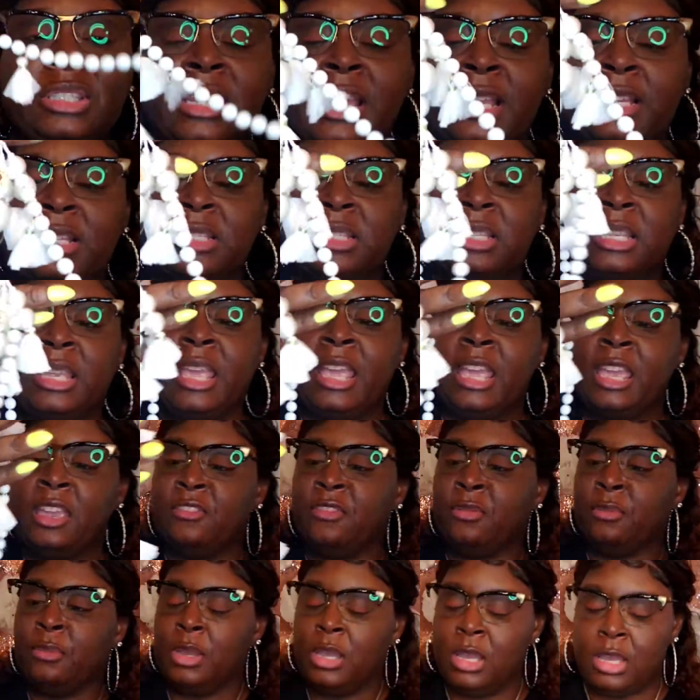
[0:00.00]
necklace that
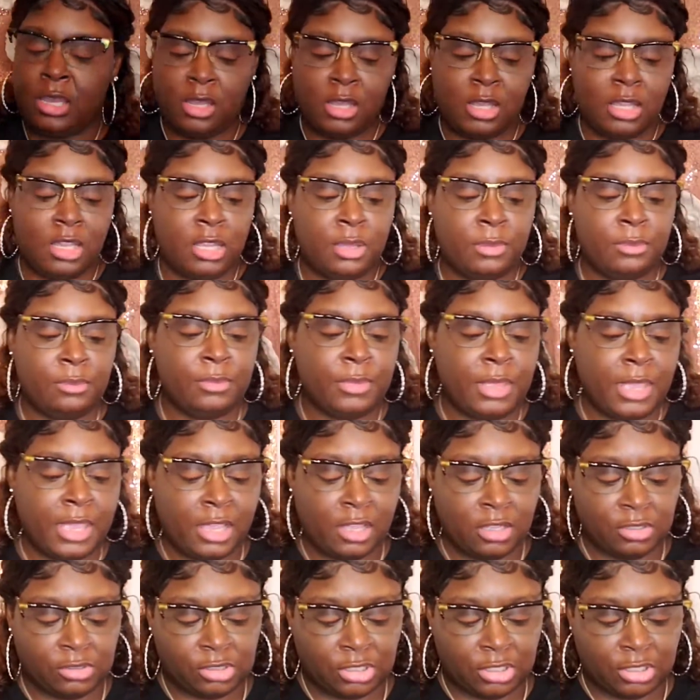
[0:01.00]
came from uh, um
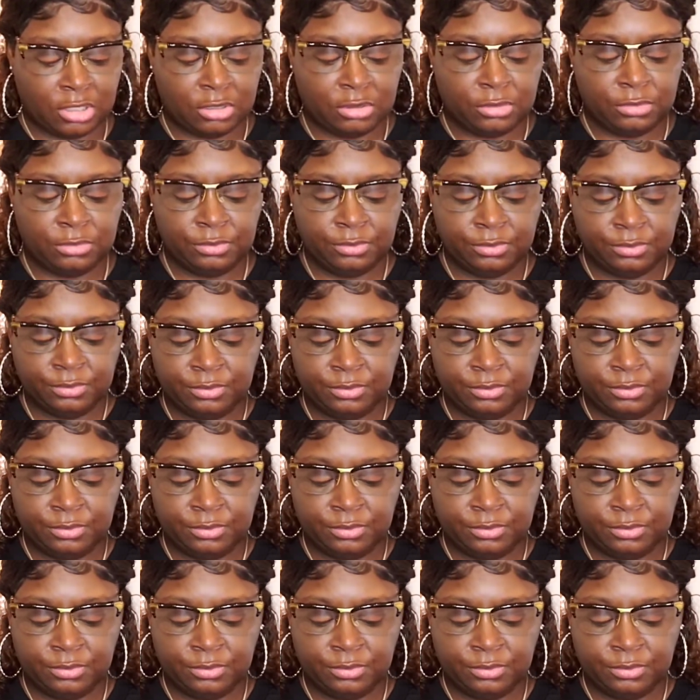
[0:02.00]
Aldo.